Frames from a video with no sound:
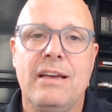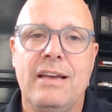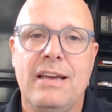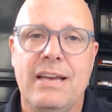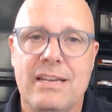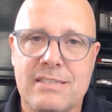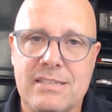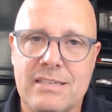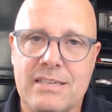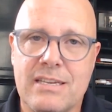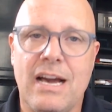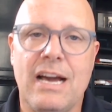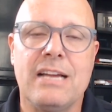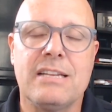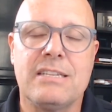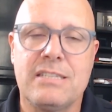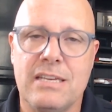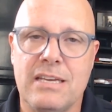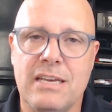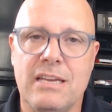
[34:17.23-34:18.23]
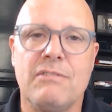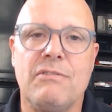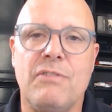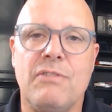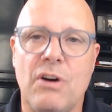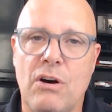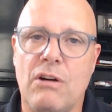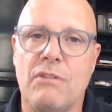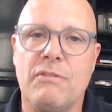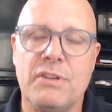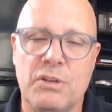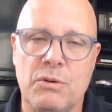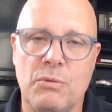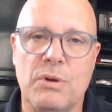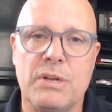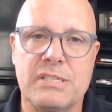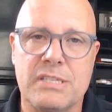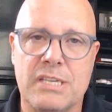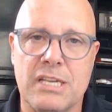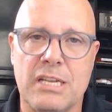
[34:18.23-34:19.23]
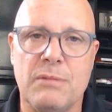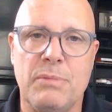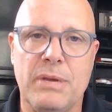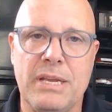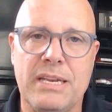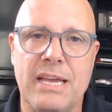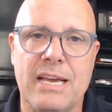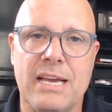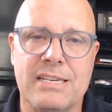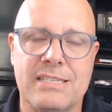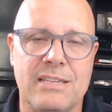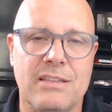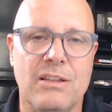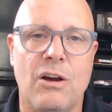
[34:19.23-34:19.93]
has got to evolve into what it's going to be next.